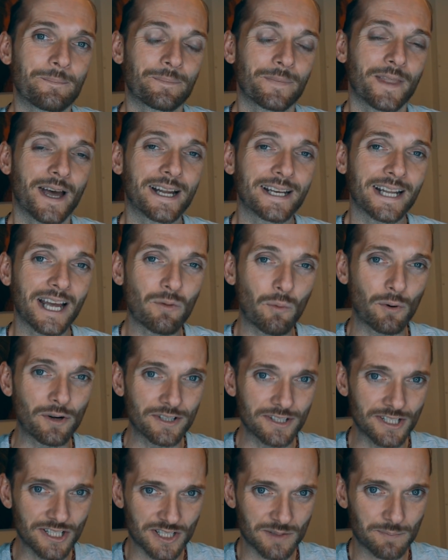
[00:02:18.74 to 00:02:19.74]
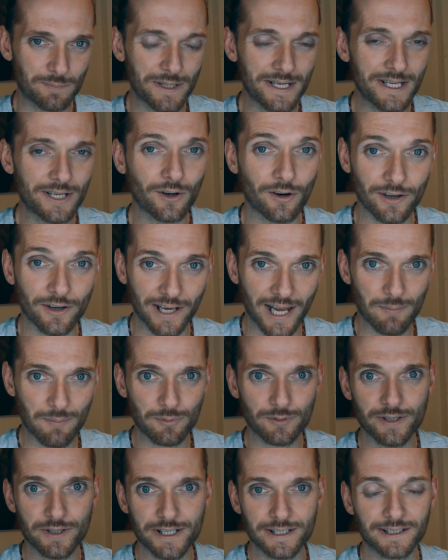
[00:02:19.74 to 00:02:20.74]
that I wanted to speak or
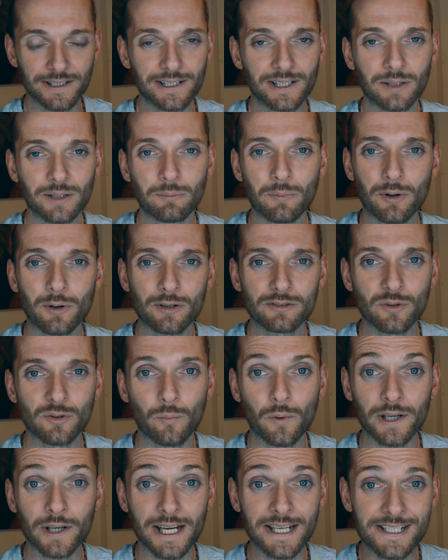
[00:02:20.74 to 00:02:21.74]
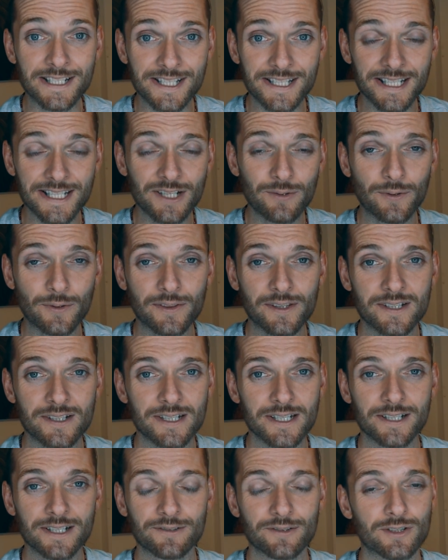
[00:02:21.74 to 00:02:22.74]
elaborate a little more on what I see with the
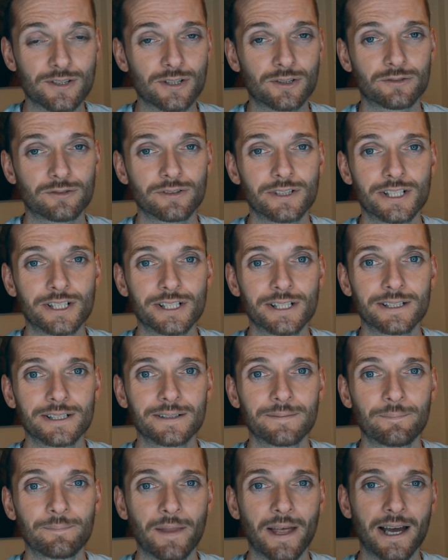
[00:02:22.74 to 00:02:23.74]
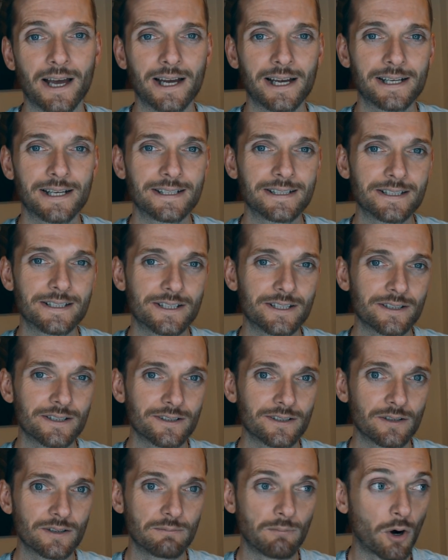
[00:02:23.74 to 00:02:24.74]
sacred secretion, and
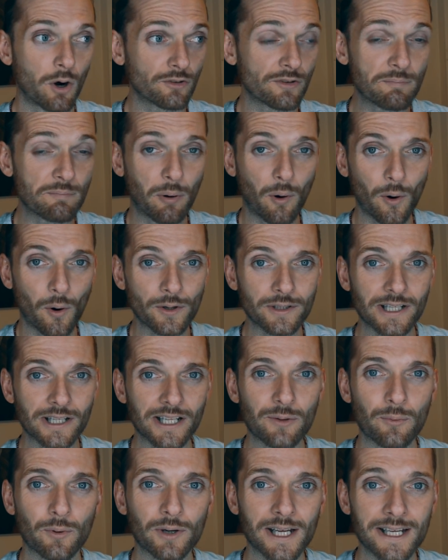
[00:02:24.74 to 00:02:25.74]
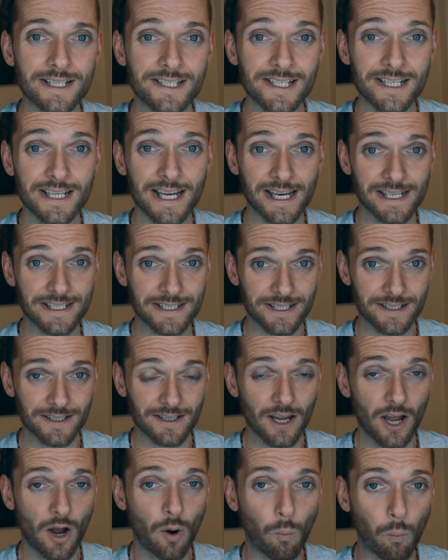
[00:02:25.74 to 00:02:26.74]
more importantly what I see as
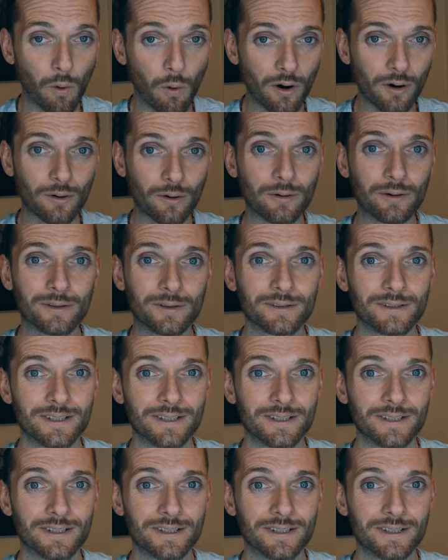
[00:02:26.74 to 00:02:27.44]
a war,